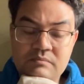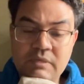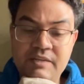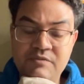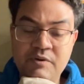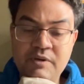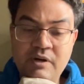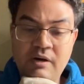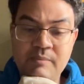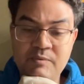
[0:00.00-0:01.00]
it's very
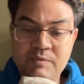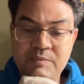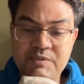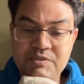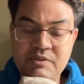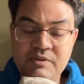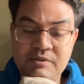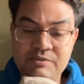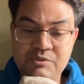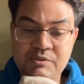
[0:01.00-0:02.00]
common when we start
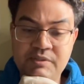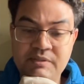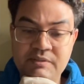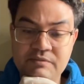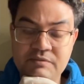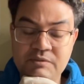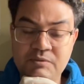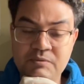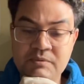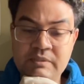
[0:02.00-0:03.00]
our journey on the
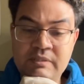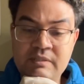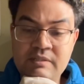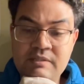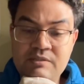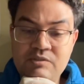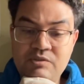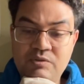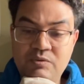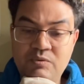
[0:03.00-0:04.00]
flute
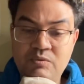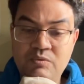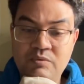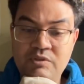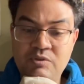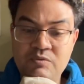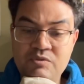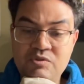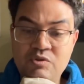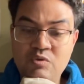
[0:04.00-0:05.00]
to
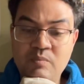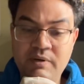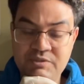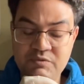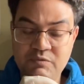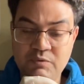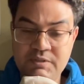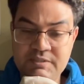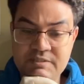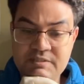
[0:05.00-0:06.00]
use too much
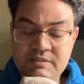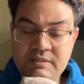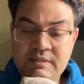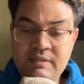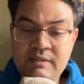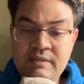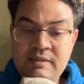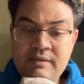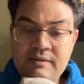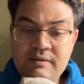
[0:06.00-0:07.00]
force.
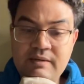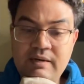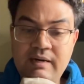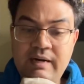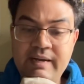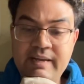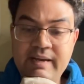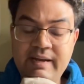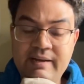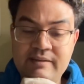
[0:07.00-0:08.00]
I
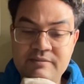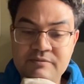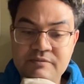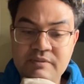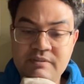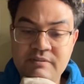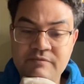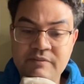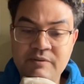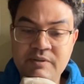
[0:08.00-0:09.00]
have a
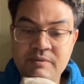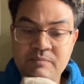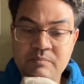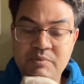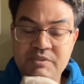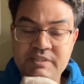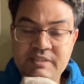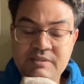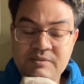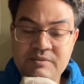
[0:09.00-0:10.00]
very
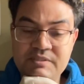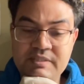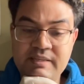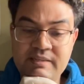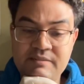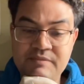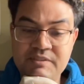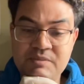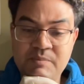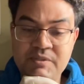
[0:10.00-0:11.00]
particular set of
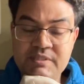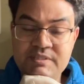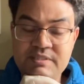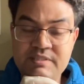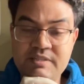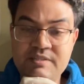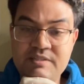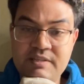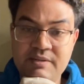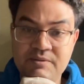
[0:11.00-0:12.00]
experiences and
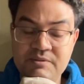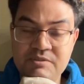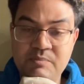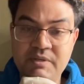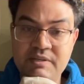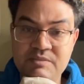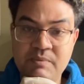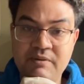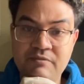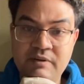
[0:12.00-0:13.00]
skills because
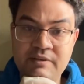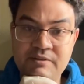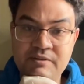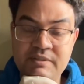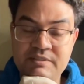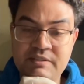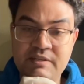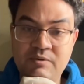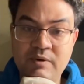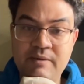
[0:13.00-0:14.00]
my father is a
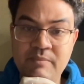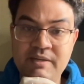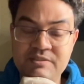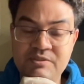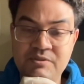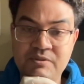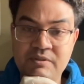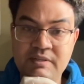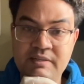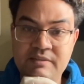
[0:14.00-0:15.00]

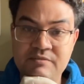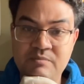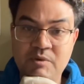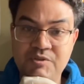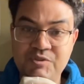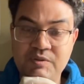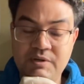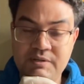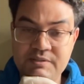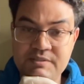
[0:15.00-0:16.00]
grandmaster of martial
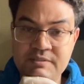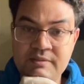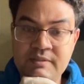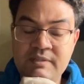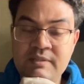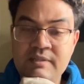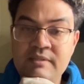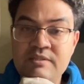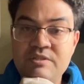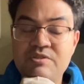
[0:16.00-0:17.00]
arts.
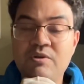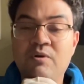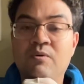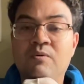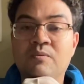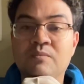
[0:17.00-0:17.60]
So